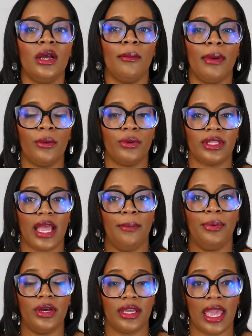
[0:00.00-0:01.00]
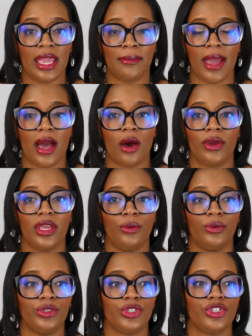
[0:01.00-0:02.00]
But when that book came out,
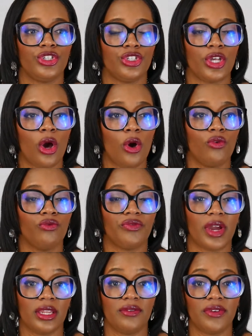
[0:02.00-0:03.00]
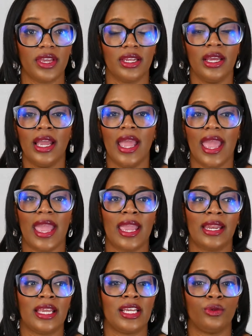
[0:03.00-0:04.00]
it was so relevant,
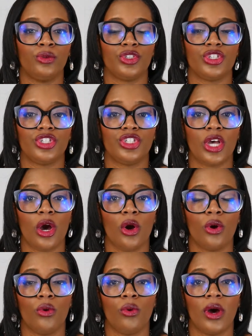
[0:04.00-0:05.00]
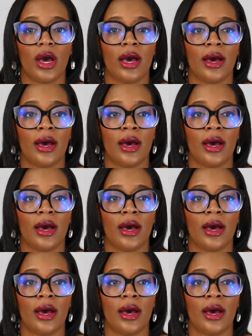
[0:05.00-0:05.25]
and it was so